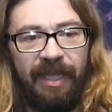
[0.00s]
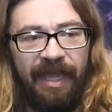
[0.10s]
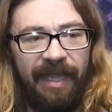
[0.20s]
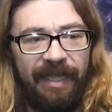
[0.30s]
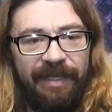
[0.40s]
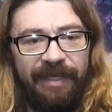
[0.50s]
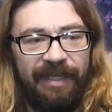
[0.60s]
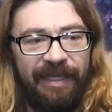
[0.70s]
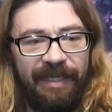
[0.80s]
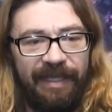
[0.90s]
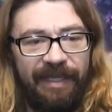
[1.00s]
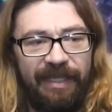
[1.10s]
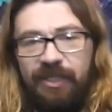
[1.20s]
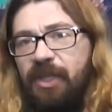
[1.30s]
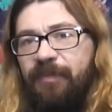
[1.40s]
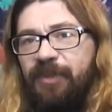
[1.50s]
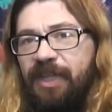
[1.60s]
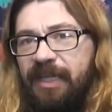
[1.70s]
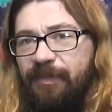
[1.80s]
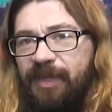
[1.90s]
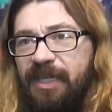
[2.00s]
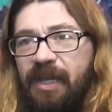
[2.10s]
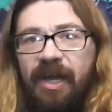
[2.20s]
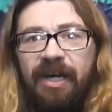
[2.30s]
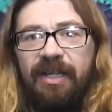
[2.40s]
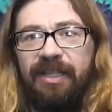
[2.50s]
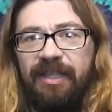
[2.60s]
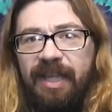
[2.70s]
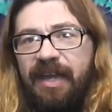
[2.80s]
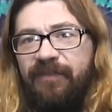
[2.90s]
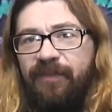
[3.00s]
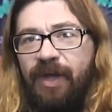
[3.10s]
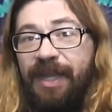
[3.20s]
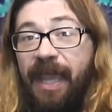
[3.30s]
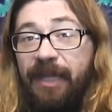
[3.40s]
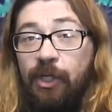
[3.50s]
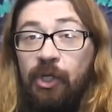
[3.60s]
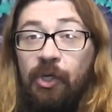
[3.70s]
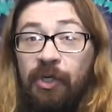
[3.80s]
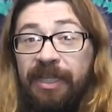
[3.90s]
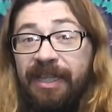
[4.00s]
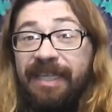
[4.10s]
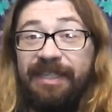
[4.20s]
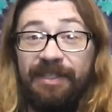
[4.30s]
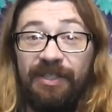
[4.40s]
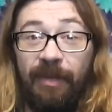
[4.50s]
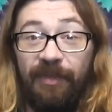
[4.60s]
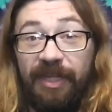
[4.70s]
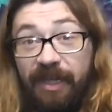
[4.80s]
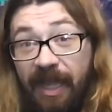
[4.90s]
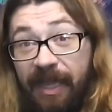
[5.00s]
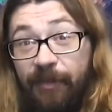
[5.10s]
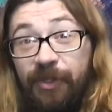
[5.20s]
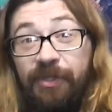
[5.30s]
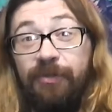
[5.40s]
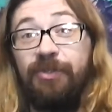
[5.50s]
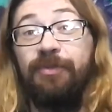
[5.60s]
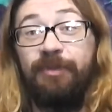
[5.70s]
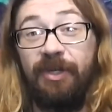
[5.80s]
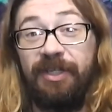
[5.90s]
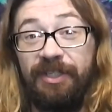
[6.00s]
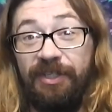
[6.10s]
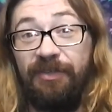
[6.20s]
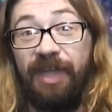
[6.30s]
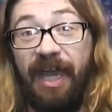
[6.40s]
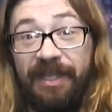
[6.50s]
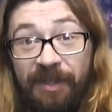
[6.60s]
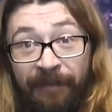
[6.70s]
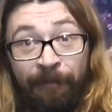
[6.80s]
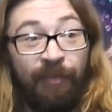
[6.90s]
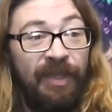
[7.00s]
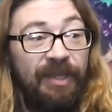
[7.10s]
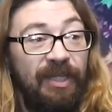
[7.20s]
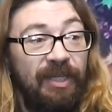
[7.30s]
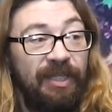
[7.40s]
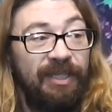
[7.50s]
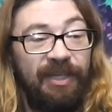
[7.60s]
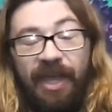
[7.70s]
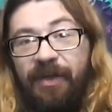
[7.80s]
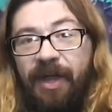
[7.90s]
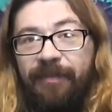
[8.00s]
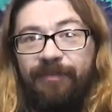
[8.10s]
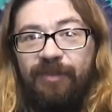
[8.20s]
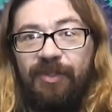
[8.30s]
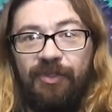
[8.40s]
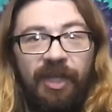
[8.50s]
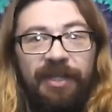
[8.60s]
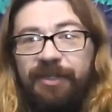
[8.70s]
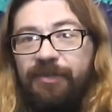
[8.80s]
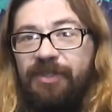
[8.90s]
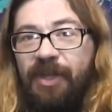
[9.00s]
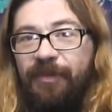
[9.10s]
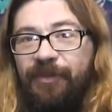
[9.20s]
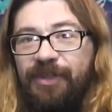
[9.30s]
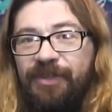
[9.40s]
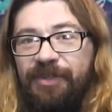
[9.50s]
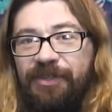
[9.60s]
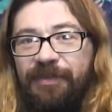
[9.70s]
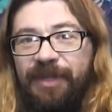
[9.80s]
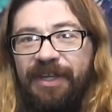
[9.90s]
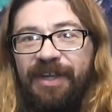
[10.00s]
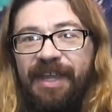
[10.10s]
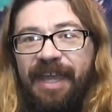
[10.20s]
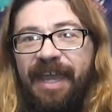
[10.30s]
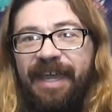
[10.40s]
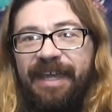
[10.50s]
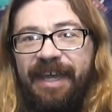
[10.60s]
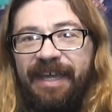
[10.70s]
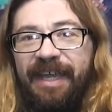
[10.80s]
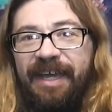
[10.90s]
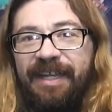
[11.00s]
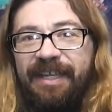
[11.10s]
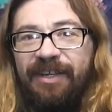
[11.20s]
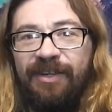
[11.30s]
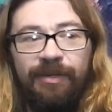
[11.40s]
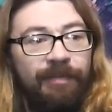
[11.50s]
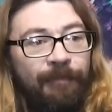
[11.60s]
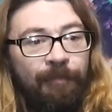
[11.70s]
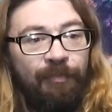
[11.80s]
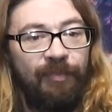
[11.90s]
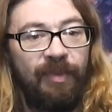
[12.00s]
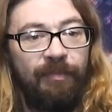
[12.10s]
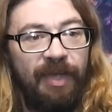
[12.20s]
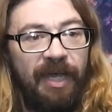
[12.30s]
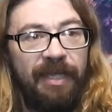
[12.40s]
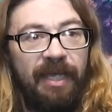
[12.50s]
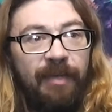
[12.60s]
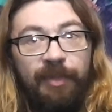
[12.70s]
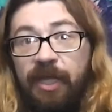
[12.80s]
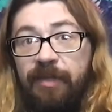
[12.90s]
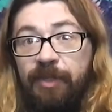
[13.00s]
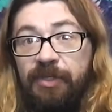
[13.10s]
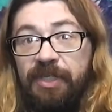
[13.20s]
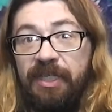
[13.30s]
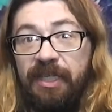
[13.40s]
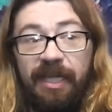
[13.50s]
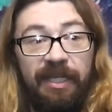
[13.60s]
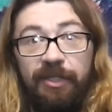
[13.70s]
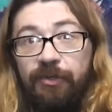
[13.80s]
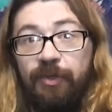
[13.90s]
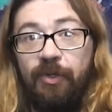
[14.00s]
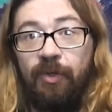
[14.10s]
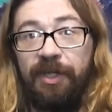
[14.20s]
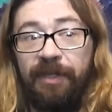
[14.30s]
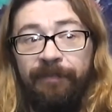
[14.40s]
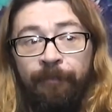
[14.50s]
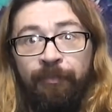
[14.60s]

And it's something that could be a lot of fun and could lead to something. Here I am on YouTube talking to you guys. You know, I'm trying to do something with YouTube here. And I got here by uh, playing music and getting into recording.